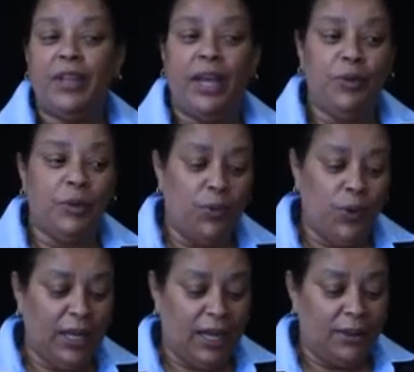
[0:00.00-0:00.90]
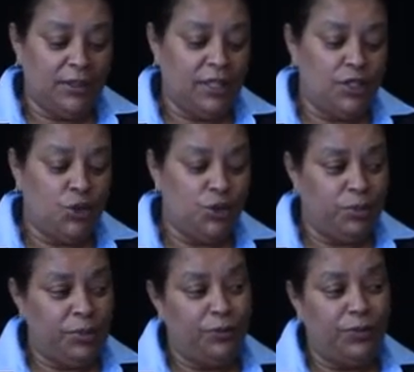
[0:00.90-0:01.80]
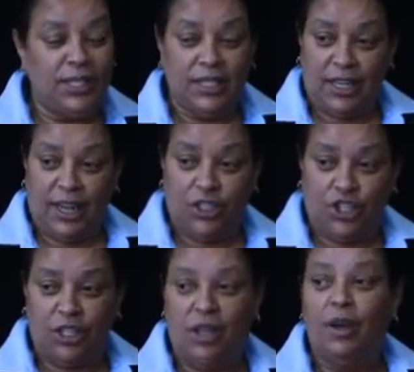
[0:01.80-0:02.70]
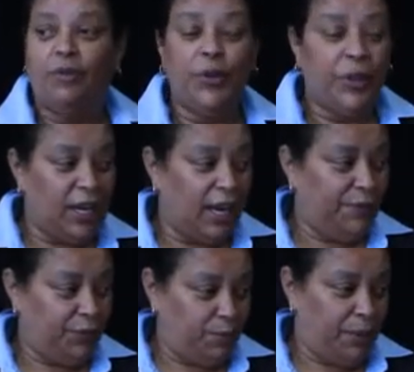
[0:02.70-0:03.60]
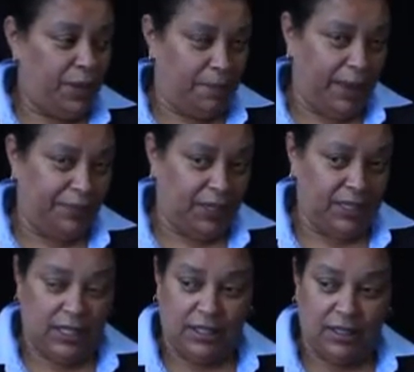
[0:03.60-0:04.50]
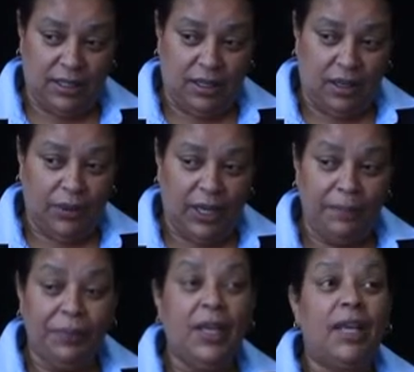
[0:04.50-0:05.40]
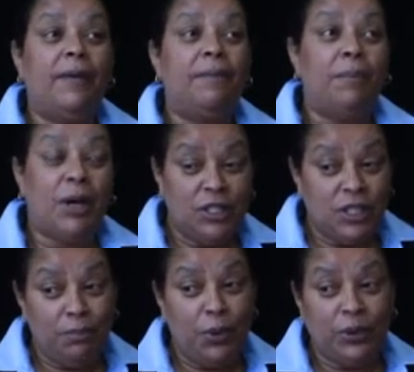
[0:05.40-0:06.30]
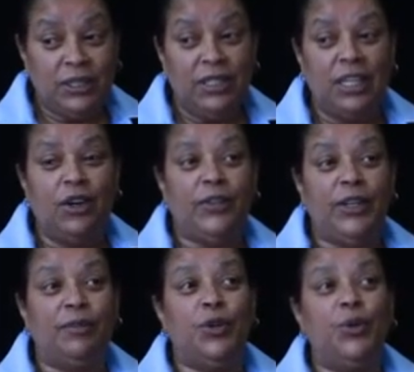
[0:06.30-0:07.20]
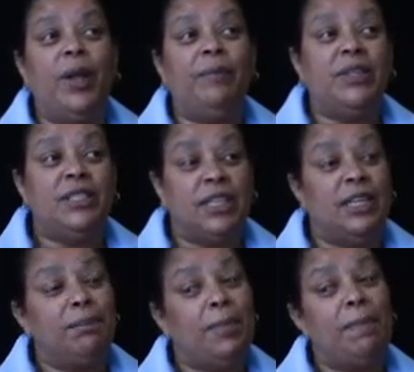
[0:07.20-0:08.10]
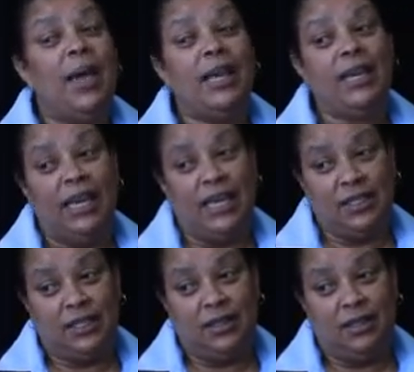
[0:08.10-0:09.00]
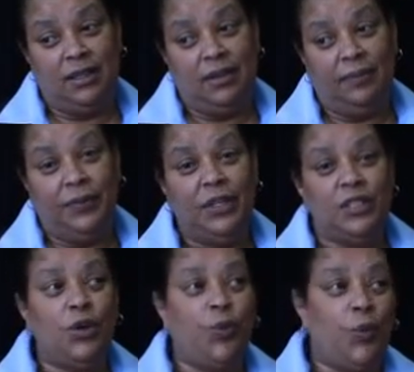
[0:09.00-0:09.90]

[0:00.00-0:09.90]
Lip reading: and we work out a suitable fee structure for the client to pay back that debt, okay? Most importantly on the review, he's going to be paying less. So